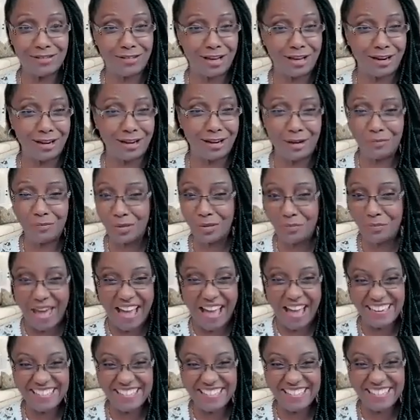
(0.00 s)
You've got a couple of
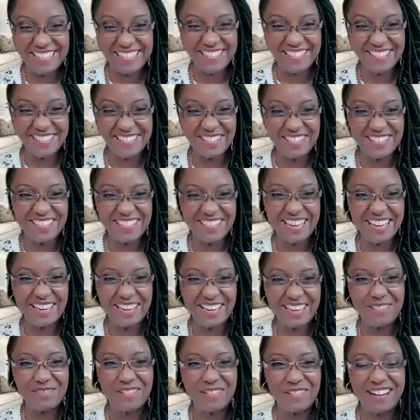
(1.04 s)
packages on your
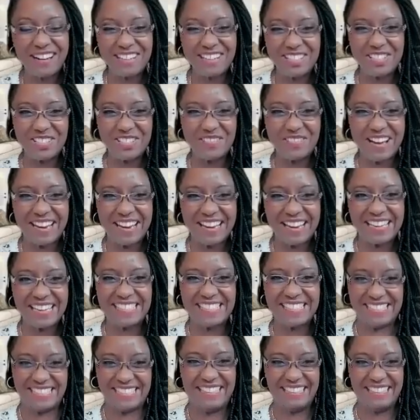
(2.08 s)
site in regards to
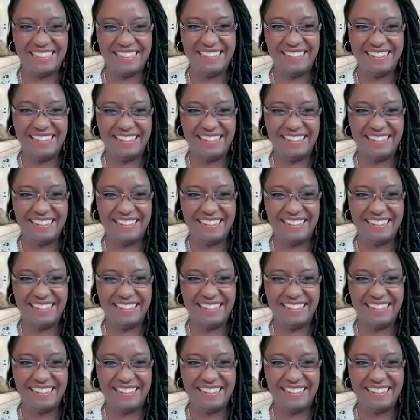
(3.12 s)
weddings.